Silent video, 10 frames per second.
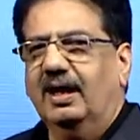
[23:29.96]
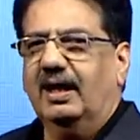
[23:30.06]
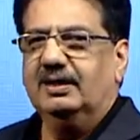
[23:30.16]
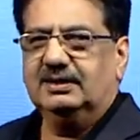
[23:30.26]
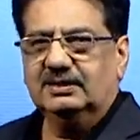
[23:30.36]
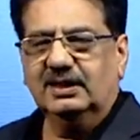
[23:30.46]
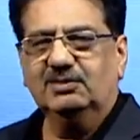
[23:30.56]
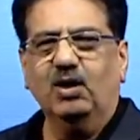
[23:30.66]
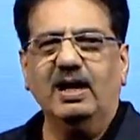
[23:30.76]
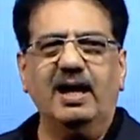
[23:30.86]
And she says,
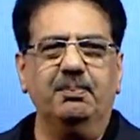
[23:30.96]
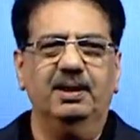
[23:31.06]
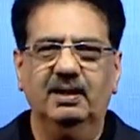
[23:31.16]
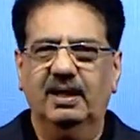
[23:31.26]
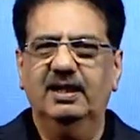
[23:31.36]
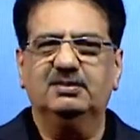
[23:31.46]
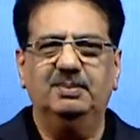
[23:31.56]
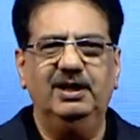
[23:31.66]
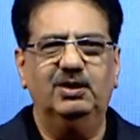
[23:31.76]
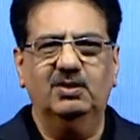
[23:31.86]
what happened? I
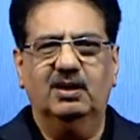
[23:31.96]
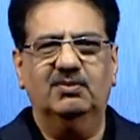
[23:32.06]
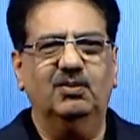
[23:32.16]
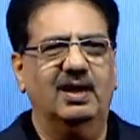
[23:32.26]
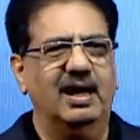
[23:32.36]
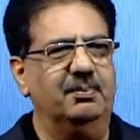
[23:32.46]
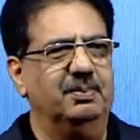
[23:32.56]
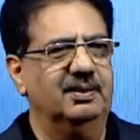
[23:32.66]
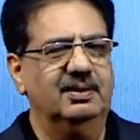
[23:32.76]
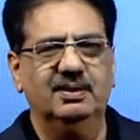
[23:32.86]
explained to her what
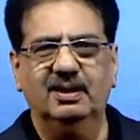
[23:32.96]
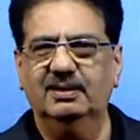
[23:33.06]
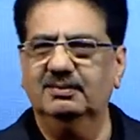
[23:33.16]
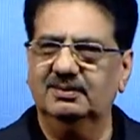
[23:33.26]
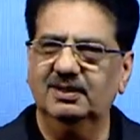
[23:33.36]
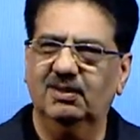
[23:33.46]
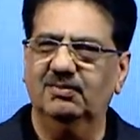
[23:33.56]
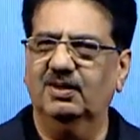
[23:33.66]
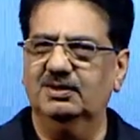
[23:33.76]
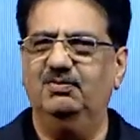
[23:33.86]
happened and, you know,
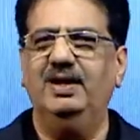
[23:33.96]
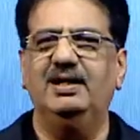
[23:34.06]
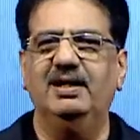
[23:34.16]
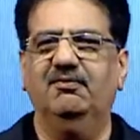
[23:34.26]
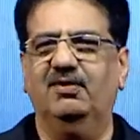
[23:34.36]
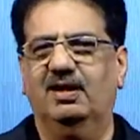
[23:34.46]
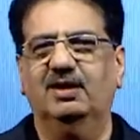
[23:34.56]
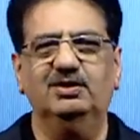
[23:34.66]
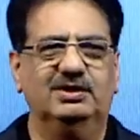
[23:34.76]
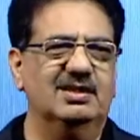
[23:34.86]
was waiting for her
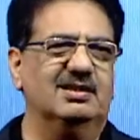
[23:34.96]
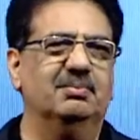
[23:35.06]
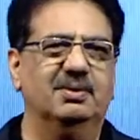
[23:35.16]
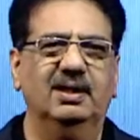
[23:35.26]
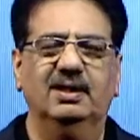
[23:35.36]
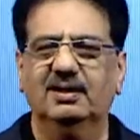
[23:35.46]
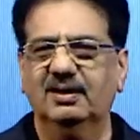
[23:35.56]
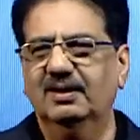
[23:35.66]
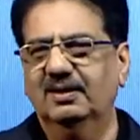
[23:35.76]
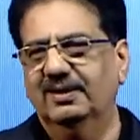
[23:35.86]
to say something
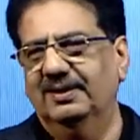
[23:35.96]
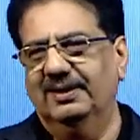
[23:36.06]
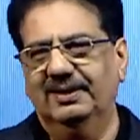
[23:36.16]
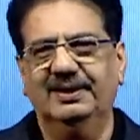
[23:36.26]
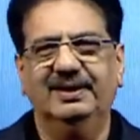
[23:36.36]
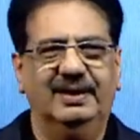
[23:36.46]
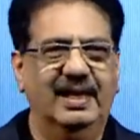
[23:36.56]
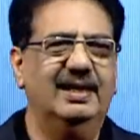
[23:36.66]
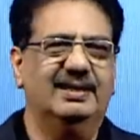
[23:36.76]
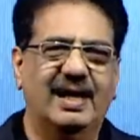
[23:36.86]

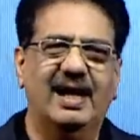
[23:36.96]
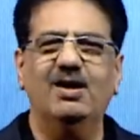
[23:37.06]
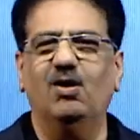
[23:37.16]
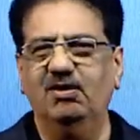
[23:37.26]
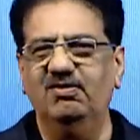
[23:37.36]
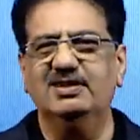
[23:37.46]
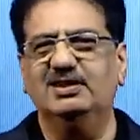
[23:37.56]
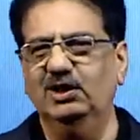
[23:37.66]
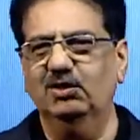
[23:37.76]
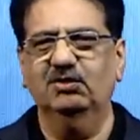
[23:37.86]
like, I always
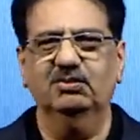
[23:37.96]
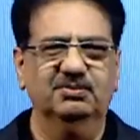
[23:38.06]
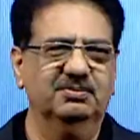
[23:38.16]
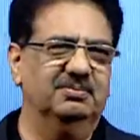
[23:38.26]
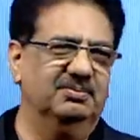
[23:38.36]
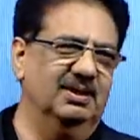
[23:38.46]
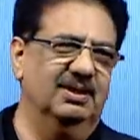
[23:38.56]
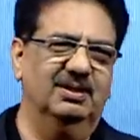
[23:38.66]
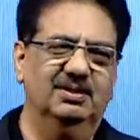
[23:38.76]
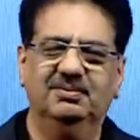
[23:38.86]
knew, you
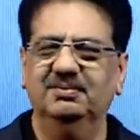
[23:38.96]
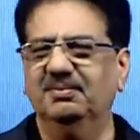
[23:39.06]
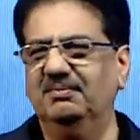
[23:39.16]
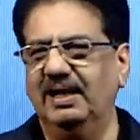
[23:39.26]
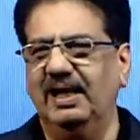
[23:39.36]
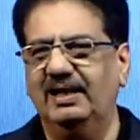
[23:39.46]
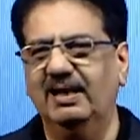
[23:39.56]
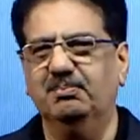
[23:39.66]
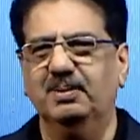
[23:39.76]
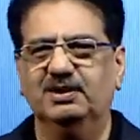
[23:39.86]
know, when I
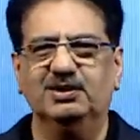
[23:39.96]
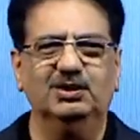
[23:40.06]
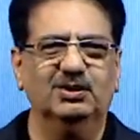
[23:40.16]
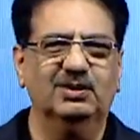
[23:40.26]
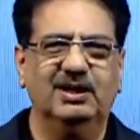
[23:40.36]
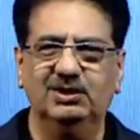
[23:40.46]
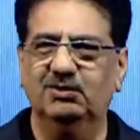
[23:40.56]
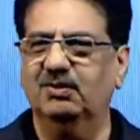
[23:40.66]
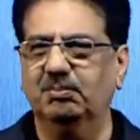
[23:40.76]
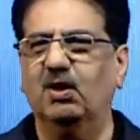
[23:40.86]
gave birth to you that you
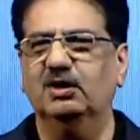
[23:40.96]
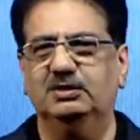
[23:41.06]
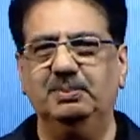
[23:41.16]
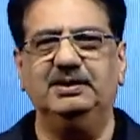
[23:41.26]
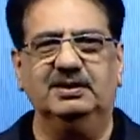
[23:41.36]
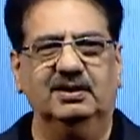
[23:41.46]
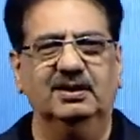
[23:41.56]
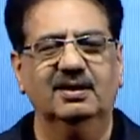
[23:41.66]
were born special.